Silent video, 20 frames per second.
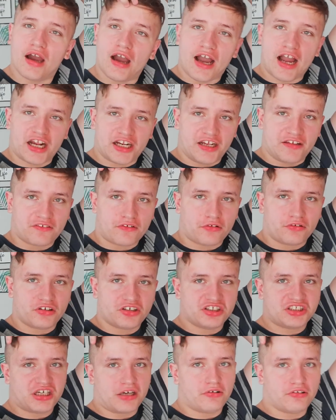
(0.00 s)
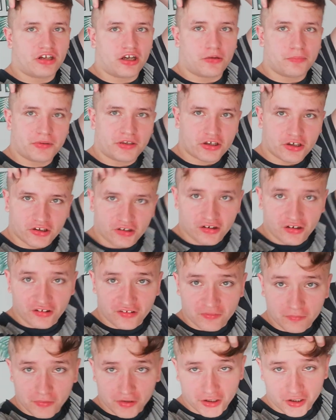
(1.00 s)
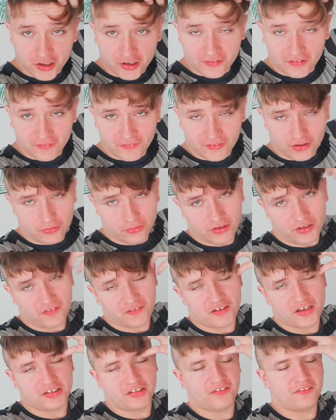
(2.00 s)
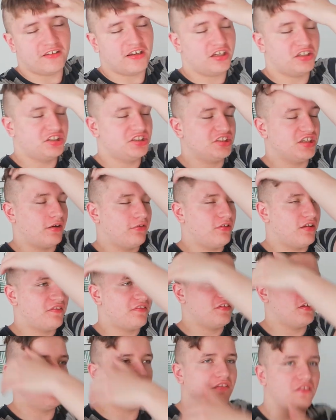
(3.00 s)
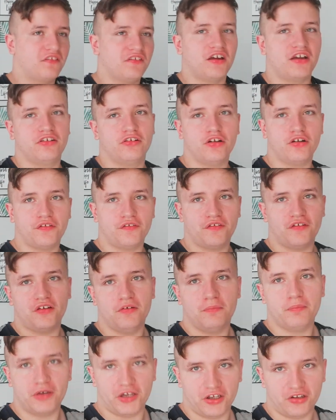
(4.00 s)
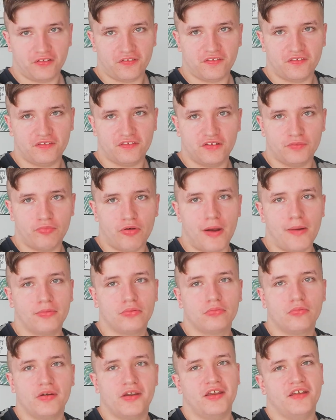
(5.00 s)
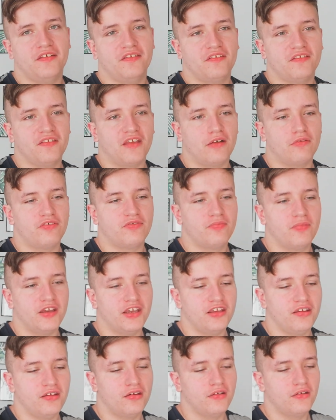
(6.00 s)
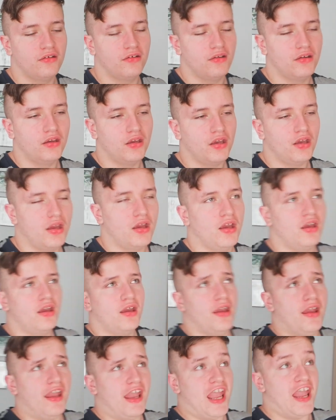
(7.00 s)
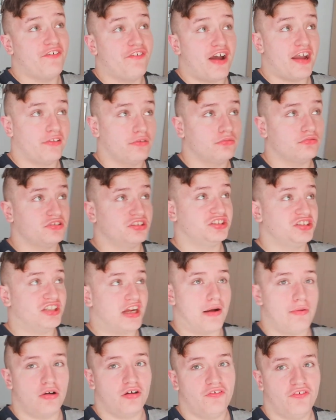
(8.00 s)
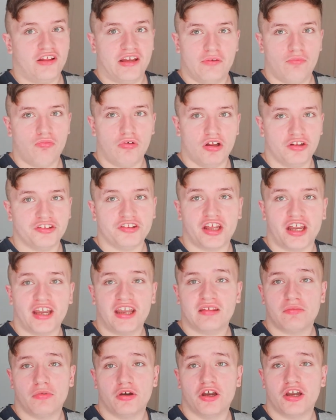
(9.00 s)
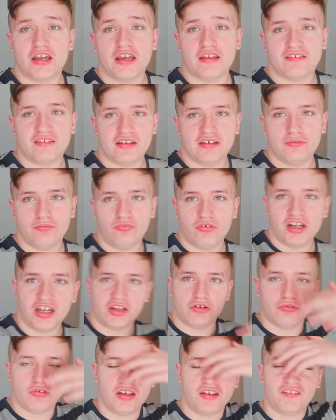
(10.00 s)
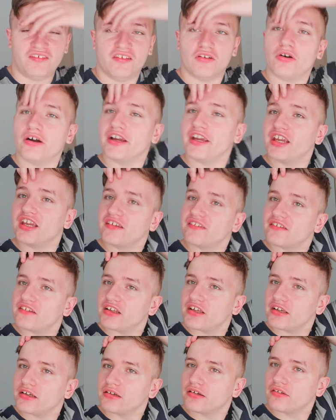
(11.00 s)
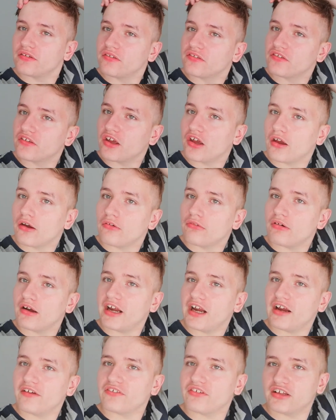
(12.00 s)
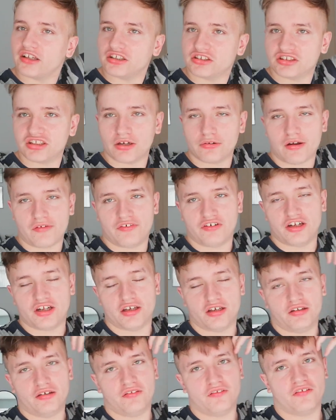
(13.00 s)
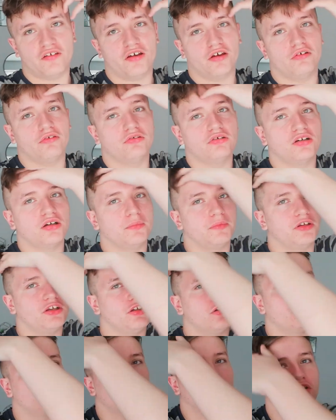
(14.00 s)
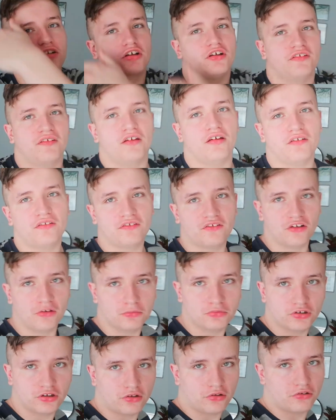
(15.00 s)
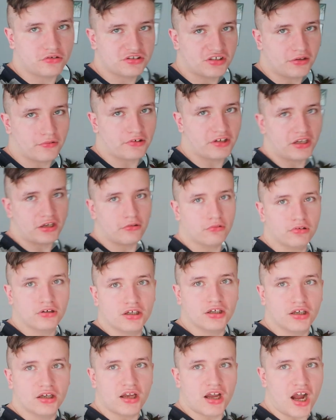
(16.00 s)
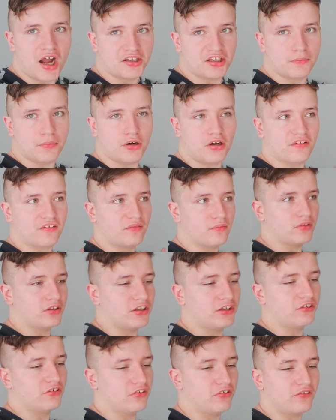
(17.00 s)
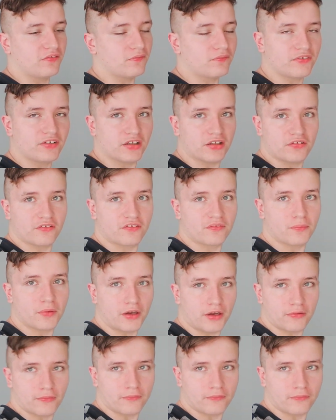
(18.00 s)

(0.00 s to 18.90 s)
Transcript: I need to go in the shower now because my hair's like really greasy. I didn't have a shower last night because I decided not to, but the problem is, is that with me, if I don't shower for like one night, my hair gets like really greasy quite easily. So I have to like shower every day. So I mean, there's that. So I'm gonna shower now, and then possibly do something else. Bye.